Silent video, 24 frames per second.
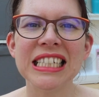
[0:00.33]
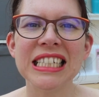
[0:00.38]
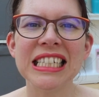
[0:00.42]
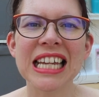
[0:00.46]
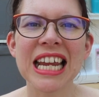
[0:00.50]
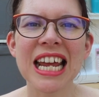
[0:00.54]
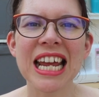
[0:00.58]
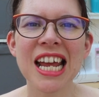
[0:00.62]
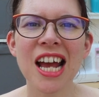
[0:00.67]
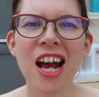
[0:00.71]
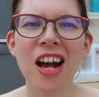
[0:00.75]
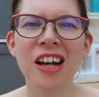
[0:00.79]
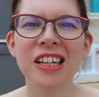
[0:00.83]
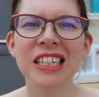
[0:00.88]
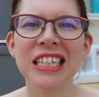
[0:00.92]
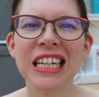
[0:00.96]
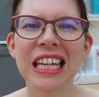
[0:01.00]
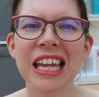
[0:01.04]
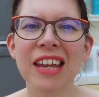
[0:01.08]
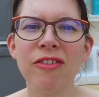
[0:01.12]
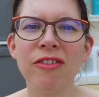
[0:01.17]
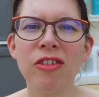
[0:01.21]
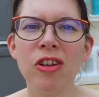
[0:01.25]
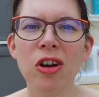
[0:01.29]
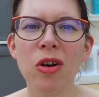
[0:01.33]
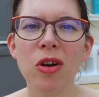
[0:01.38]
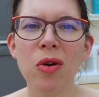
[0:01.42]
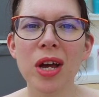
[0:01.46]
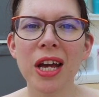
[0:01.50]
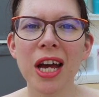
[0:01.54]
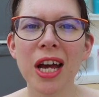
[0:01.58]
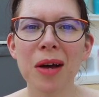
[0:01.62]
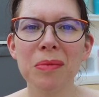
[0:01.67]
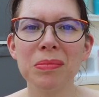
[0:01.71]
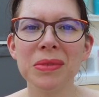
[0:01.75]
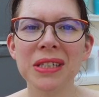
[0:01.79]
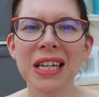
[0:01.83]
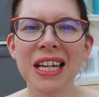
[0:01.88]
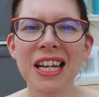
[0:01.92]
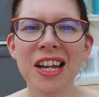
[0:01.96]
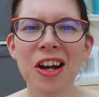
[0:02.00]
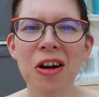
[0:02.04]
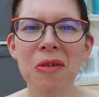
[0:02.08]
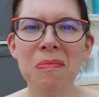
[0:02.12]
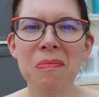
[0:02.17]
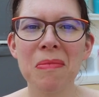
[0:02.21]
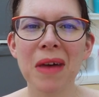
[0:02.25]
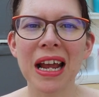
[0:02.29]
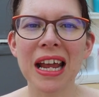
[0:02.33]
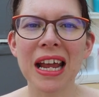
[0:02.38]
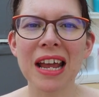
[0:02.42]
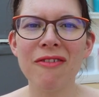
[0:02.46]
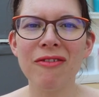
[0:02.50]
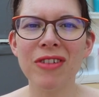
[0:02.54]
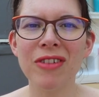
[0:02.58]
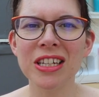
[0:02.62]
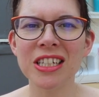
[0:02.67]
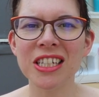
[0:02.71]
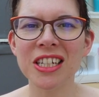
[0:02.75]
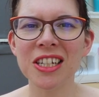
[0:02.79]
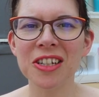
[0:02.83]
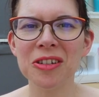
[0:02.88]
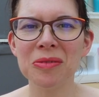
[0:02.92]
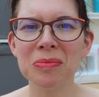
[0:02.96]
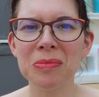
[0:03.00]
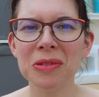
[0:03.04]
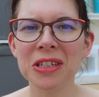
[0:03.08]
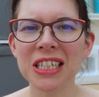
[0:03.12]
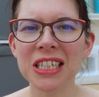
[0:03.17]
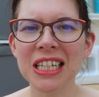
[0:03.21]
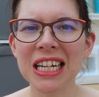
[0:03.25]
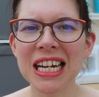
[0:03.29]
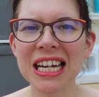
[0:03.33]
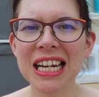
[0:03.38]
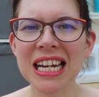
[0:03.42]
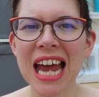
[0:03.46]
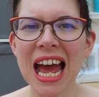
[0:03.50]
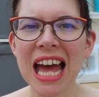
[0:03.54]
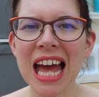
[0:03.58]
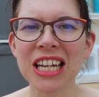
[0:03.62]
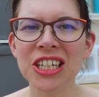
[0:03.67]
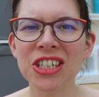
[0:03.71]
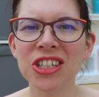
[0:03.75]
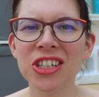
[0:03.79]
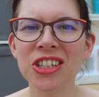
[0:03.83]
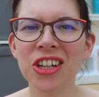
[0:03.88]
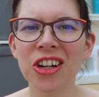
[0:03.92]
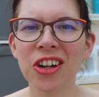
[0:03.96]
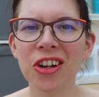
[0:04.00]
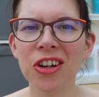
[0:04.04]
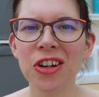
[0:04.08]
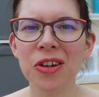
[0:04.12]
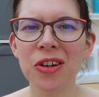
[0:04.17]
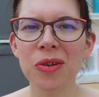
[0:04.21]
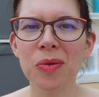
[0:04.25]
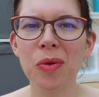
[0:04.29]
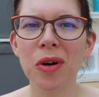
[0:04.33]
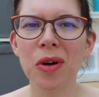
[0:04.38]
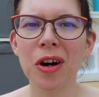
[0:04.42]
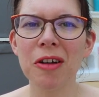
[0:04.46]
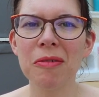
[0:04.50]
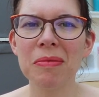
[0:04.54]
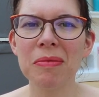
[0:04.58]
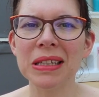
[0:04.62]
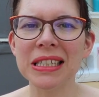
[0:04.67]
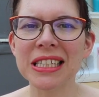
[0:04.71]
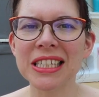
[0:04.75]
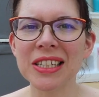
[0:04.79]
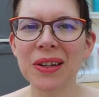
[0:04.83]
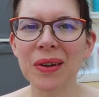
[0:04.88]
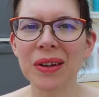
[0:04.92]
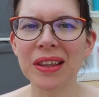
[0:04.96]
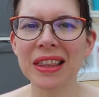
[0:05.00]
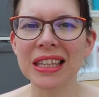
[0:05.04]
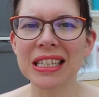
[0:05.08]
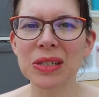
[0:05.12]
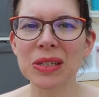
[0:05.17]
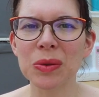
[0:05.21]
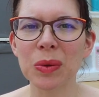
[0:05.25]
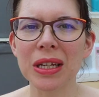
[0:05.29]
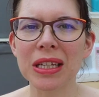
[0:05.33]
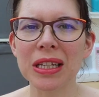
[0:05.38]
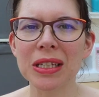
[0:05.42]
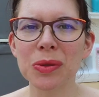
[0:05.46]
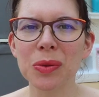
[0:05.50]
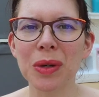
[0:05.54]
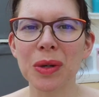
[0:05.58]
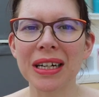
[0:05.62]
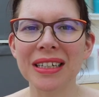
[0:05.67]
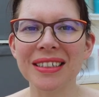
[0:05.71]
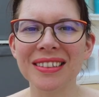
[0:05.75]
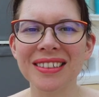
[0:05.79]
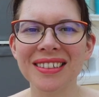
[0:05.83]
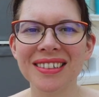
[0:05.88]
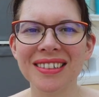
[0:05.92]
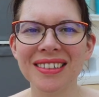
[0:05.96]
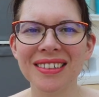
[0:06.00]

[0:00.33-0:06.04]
Today I'm going to give you a quick update on my vintage machine and show you what I've been sewing this week as well.